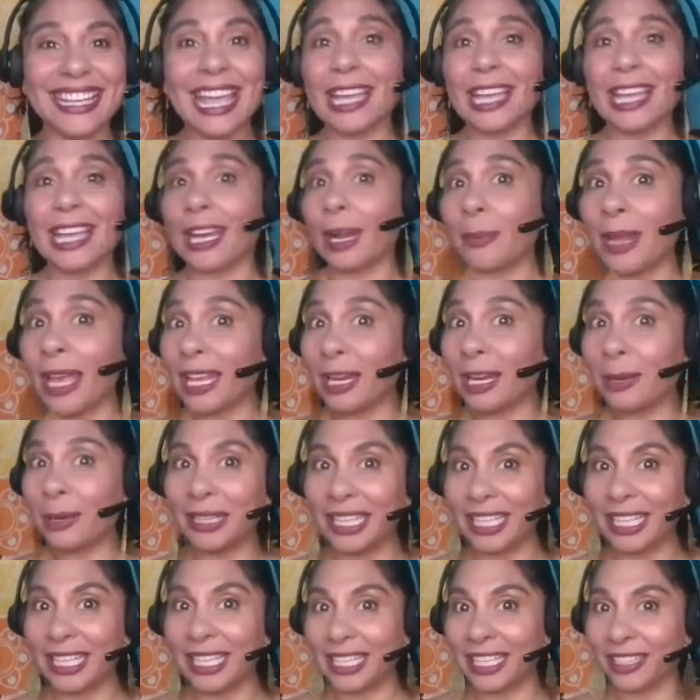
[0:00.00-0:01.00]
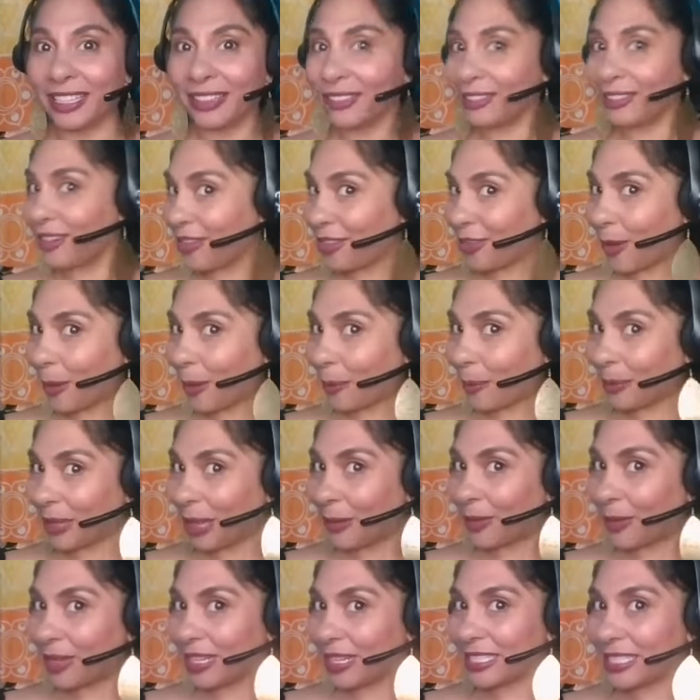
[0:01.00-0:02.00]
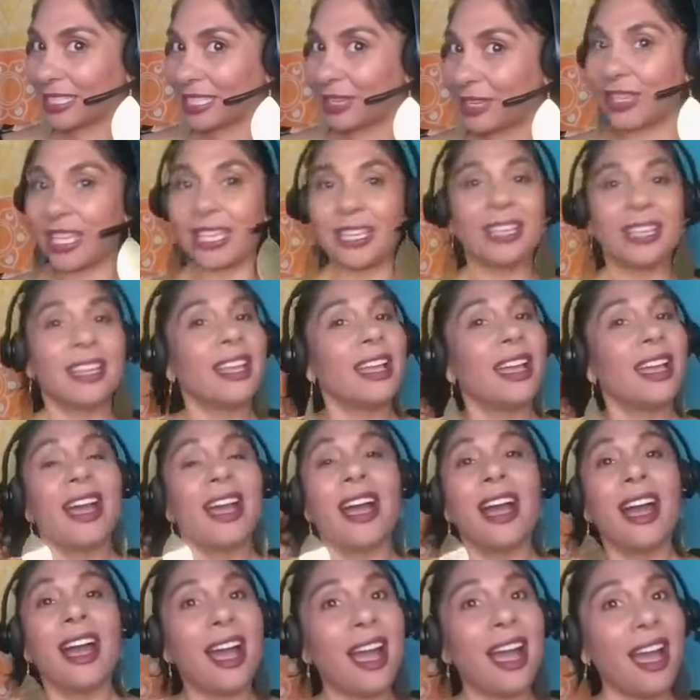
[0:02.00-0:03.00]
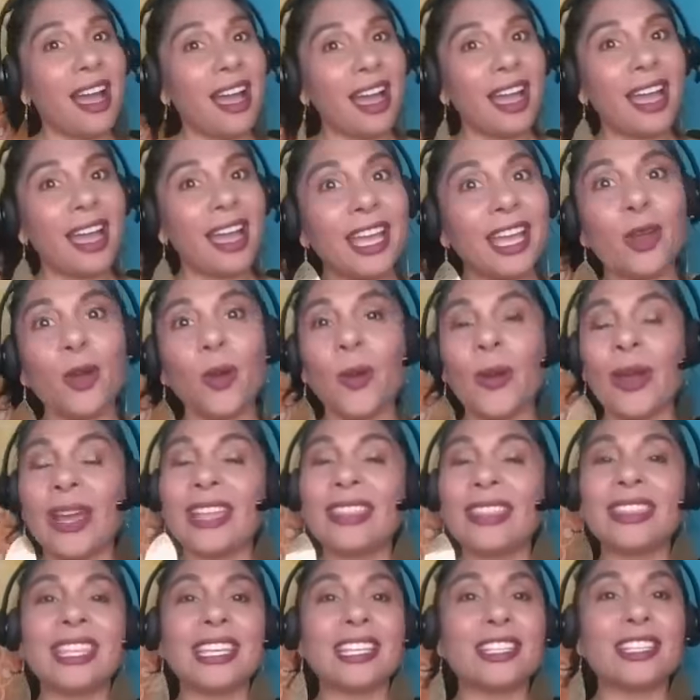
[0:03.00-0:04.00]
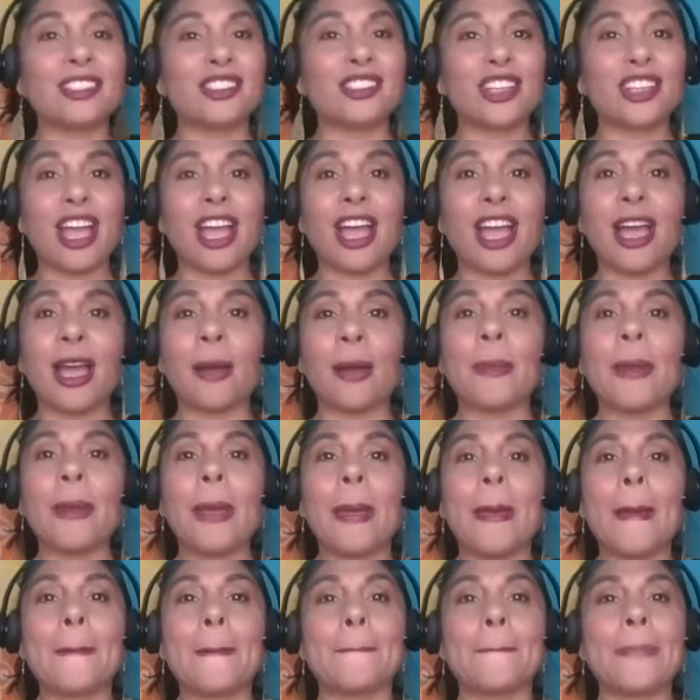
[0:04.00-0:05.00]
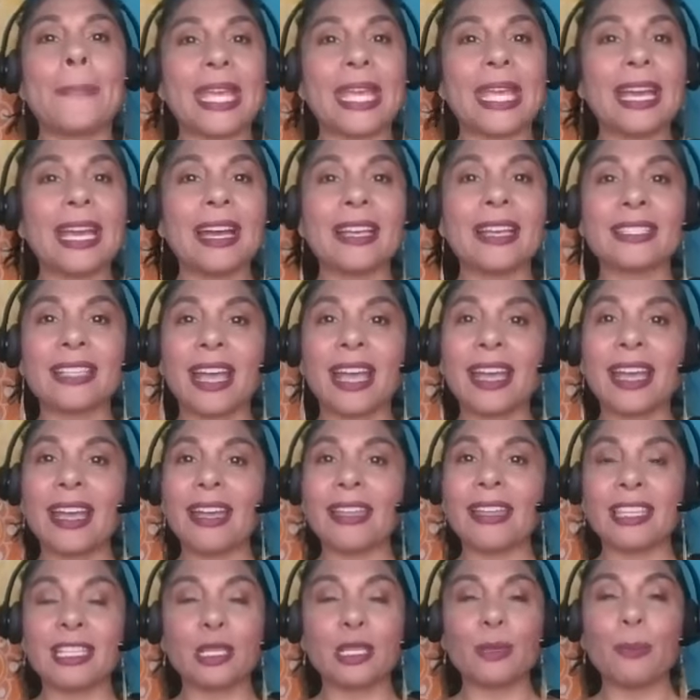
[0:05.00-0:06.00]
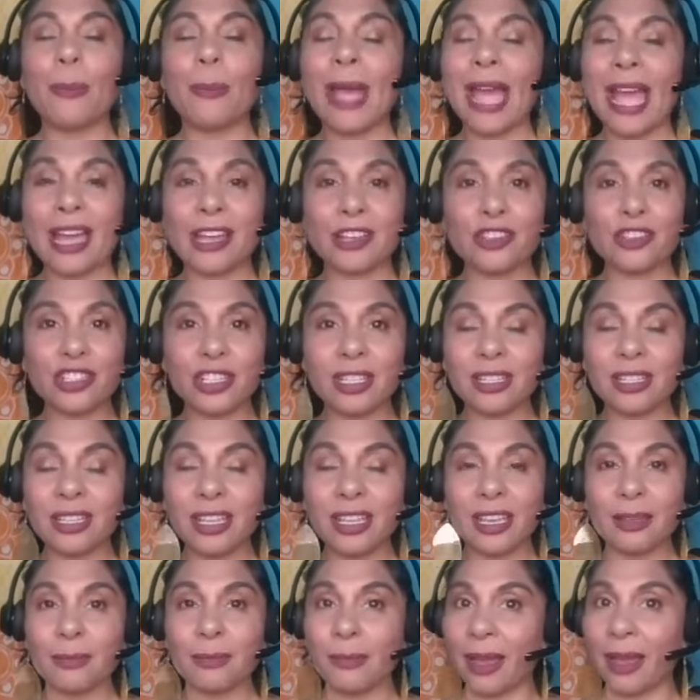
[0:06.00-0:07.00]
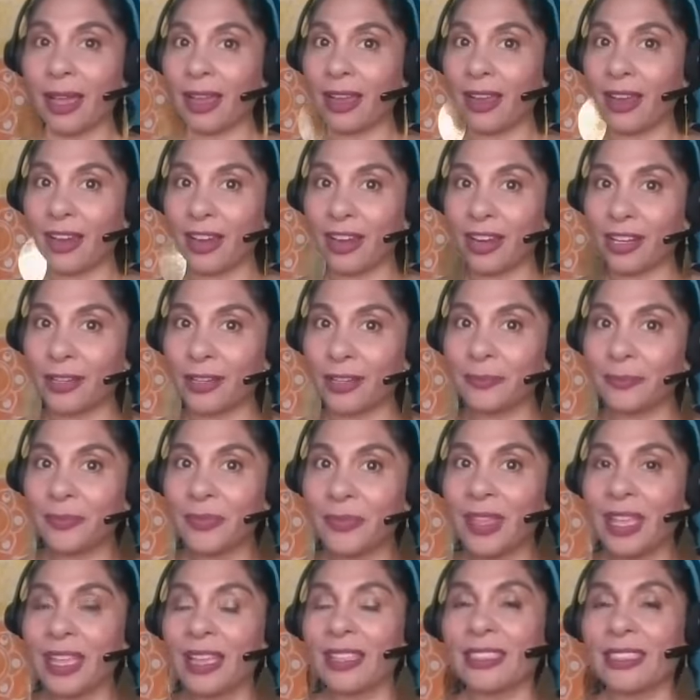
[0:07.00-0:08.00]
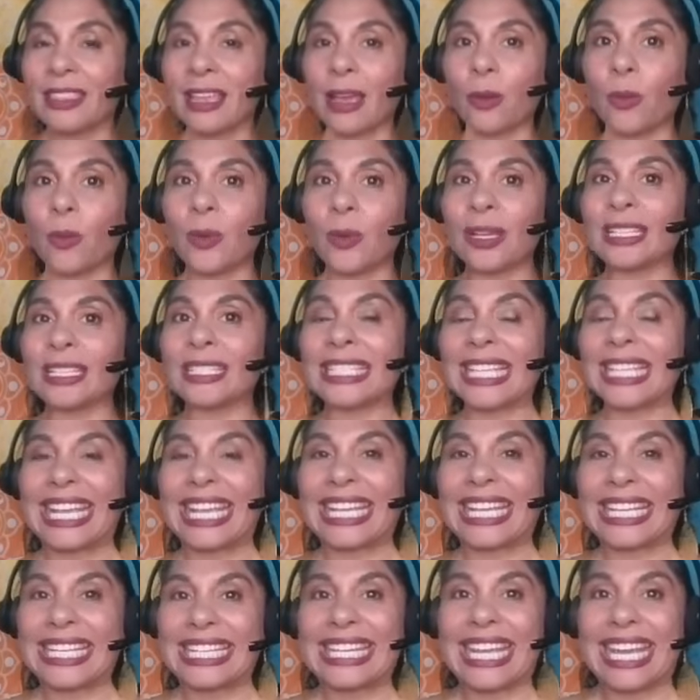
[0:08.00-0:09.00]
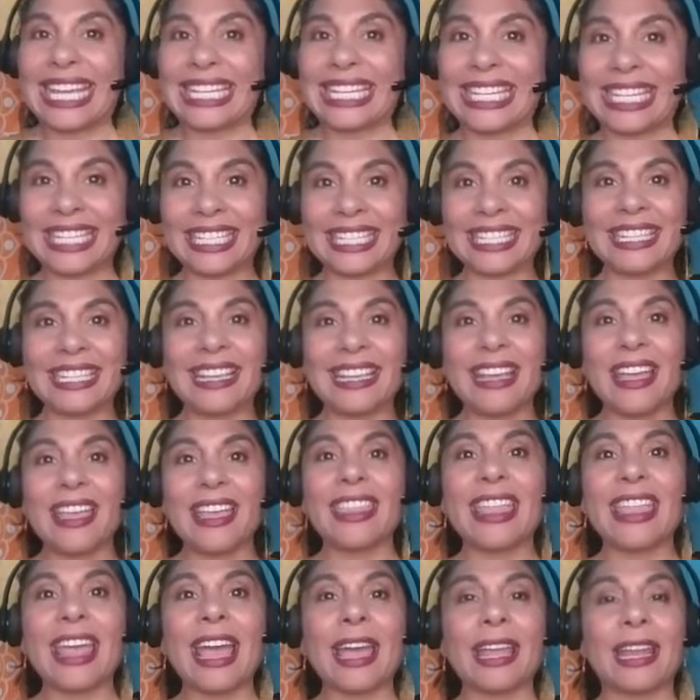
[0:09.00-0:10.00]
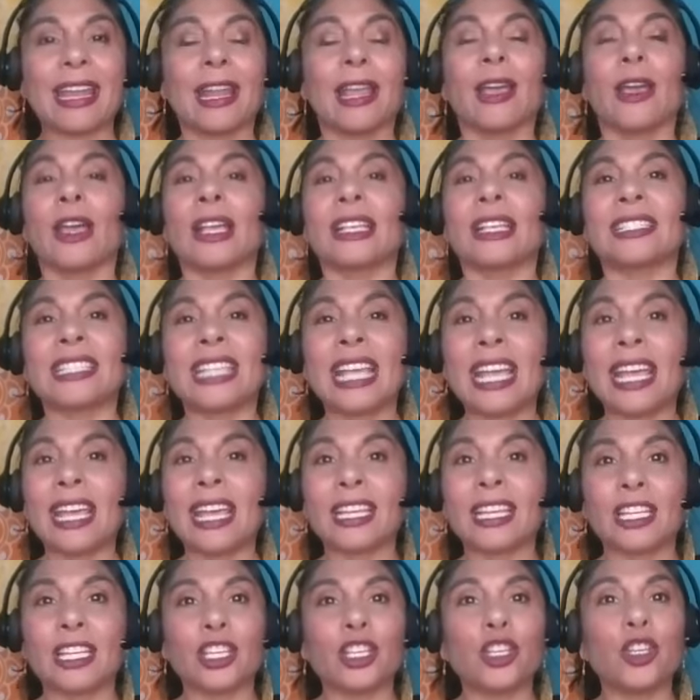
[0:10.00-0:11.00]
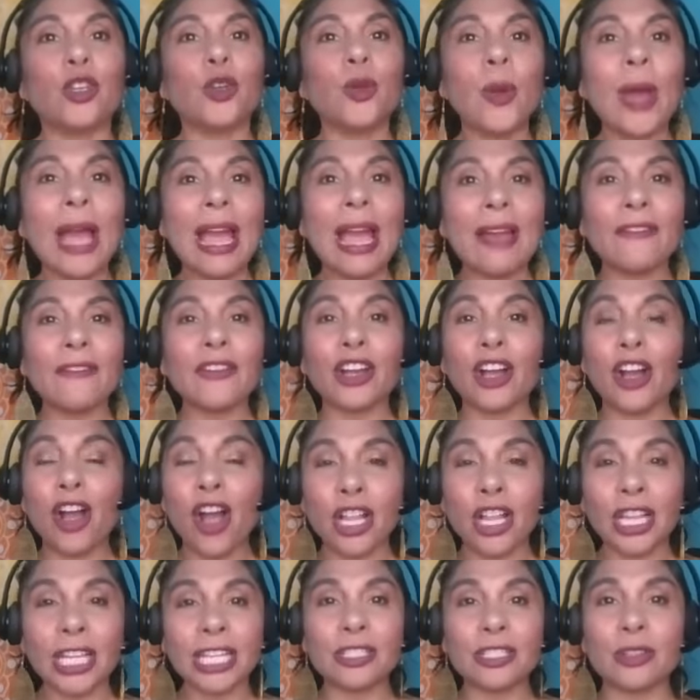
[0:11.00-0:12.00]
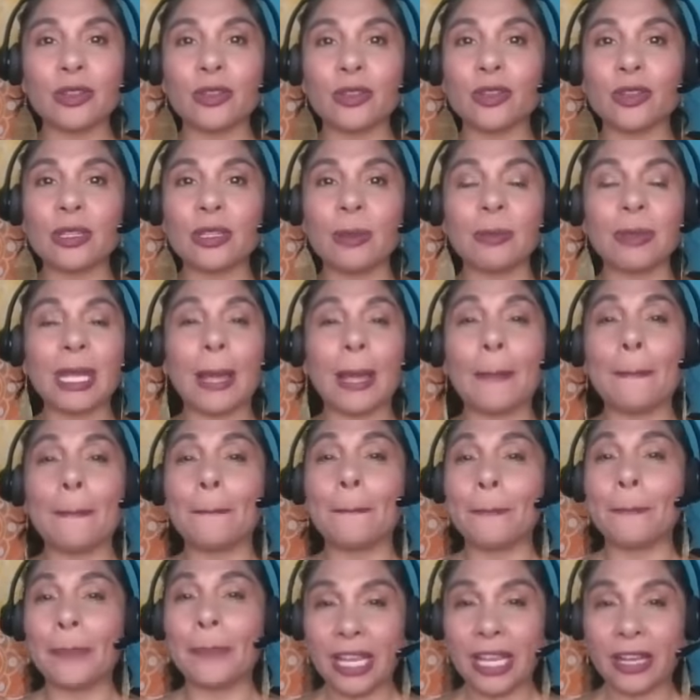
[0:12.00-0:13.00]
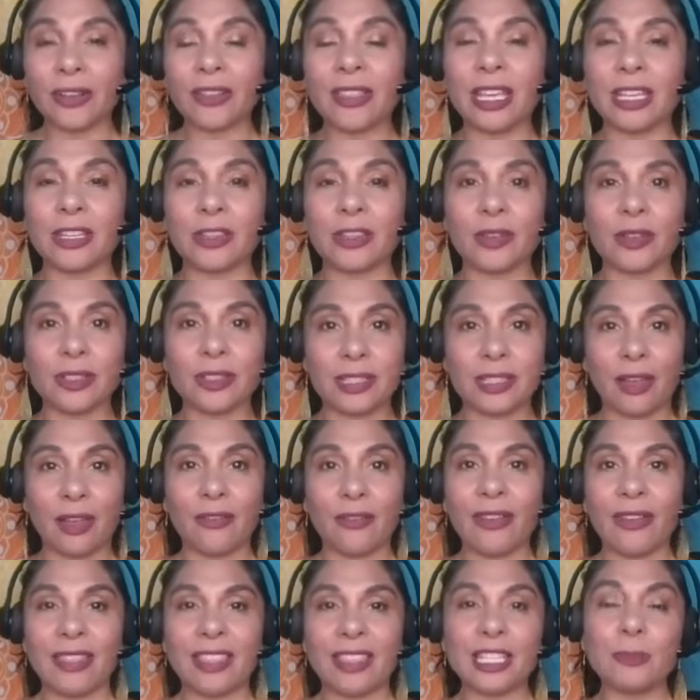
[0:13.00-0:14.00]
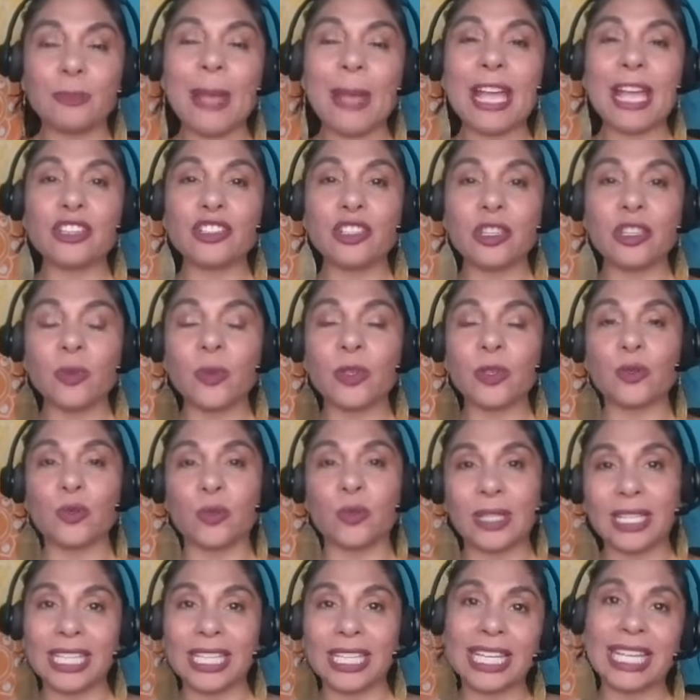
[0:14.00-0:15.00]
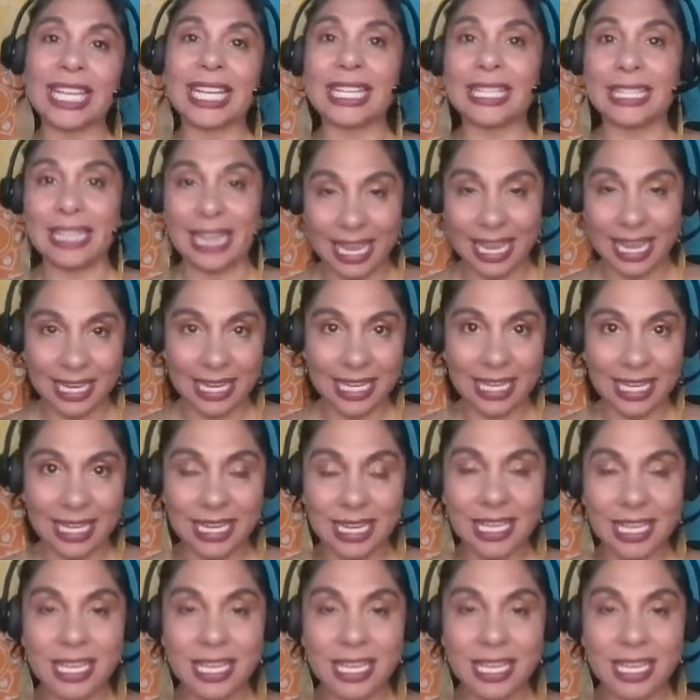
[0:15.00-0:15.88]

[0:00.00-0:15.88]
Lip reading: And I'm not a millennial, although I play one on TV. I quit this job because I had this passion in my heart that was ignited, that said, you have a calling to do something bigger than yourself. And this passion was really ignited